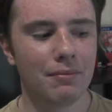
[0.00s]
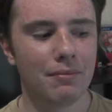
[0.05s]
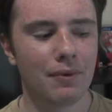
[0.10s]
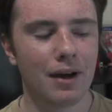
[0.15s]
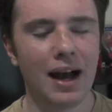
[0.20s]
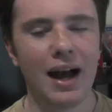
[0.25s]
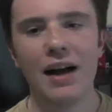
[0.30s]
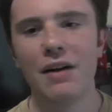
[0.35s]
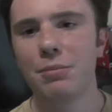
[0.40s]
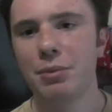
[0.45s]

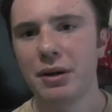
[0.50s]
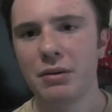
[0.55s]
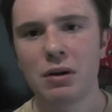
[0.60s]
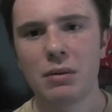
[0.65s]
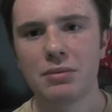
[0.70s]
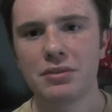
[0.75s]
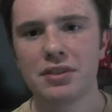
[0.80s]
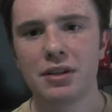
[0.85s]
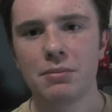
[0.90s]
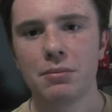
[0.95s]
I'll pick them
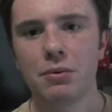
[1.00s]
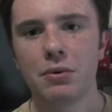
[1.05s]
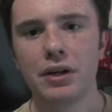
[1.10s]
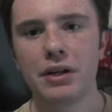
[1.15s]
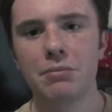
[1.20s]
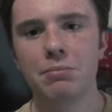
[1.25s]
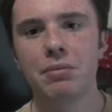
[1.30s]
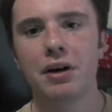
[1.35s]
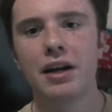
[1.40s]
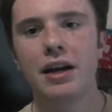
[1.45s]
up at some
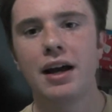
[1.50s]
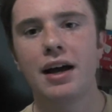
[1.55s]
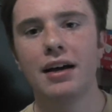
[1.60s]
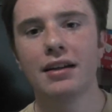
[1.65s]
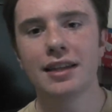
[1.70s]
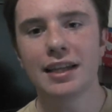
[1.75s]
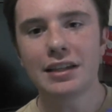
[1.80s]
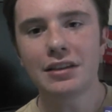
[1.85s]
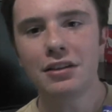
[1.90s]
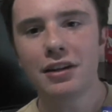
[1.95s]
point,
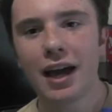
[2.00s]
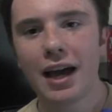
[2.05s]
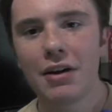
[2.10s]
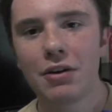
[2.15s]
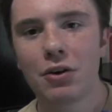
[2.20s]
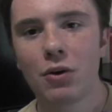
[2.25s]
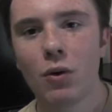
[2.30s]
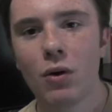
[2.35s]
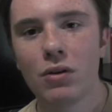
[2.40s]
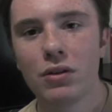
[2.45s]
but like, look how
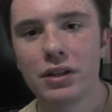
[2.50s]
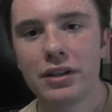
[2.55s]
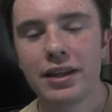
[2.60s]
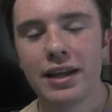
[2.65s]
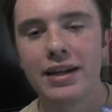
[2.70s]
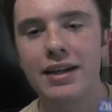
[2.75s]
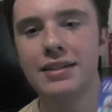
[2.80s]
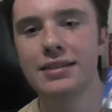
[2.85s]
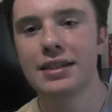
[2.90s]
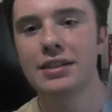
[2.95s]
quality
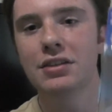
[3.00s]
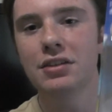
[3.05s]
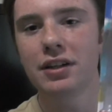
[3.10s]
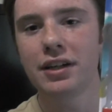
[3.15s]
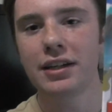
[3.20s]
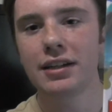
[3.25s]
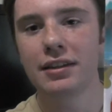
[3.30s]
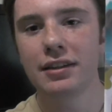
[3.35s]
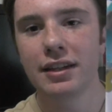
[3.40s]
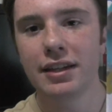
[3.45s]
that is, and look
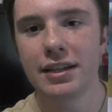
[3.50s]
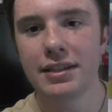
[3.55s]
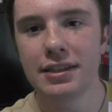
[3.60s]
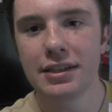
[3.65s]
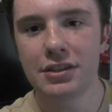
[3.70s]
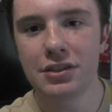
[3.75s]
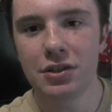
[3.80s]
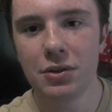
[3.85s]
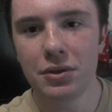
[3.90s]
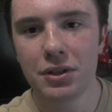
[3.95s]
at this,
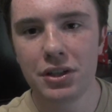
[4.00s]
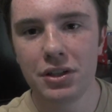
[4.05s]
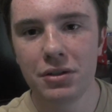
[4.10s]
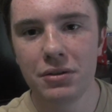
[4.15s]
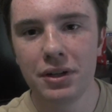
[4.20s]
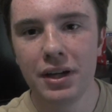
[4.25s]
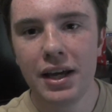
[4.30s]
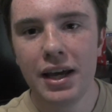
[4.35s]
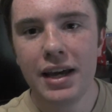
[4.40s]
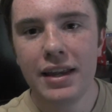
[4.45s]
it's so
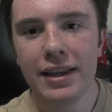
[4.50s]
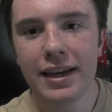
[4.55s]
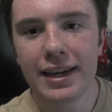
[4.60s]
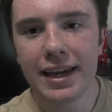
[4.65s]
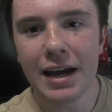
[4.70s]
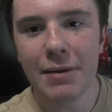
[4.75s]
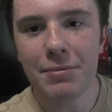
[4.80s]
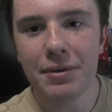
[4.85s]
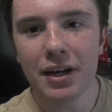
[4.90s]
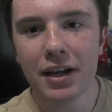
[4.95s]
cute. They
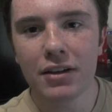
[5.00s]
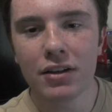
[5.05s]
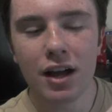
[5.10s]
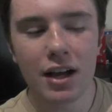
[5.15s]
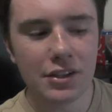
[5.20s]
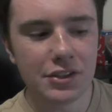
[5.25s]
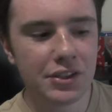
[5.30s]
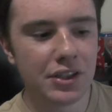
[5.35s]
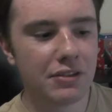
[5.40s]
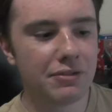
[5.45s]
kept a
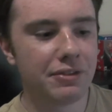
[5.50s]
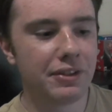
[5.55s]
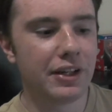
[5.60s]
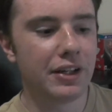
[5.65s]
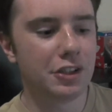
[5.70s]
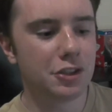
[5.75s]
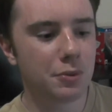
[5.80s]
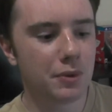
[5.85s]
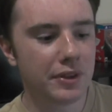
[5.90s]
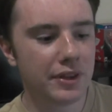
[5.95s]
glossier
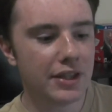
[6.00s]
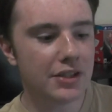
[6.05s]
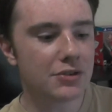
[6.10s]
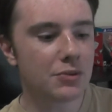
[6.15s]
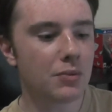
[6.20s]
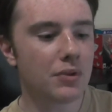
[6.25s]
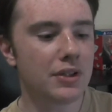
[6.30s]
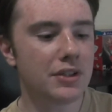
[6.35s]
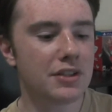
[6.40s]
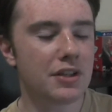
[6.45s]
finish with this
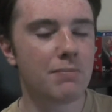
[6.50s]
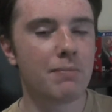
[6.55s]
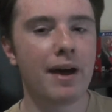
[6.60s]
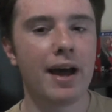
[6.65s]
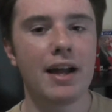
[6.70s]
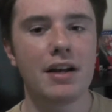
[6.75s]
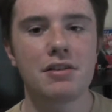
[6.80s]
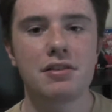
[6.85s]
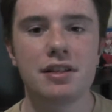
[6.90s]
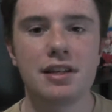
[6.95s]
one to
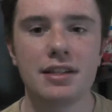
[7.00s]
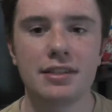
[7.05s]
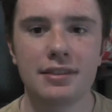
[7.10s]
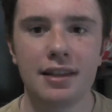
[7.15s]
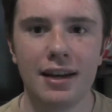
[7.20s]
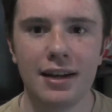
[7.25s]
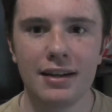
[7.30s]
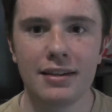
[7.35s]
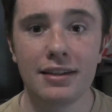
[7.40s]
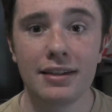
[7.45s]
match the
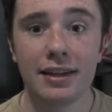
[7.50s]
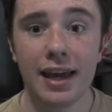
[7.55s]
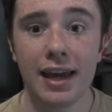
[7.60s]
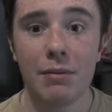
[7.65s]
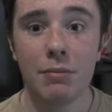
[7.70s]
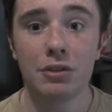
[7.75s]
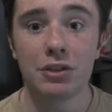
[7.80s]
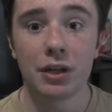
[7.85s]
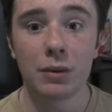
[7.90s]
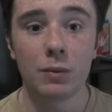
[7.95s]
aesthetic of the
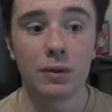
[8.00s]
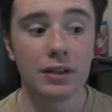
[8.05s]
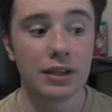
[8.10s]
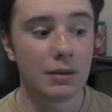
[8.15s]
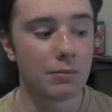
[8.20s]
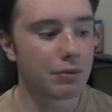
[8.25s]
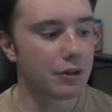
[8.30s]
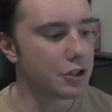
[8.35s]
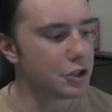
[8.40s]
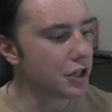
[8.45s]
game, which I really
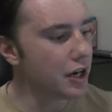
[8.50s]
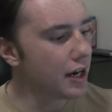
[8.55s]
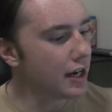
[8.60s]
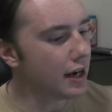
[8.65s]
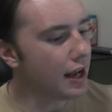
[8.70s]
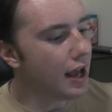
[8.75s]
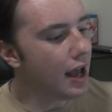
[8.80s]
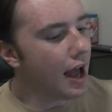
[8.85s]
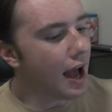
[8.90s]
appreciate.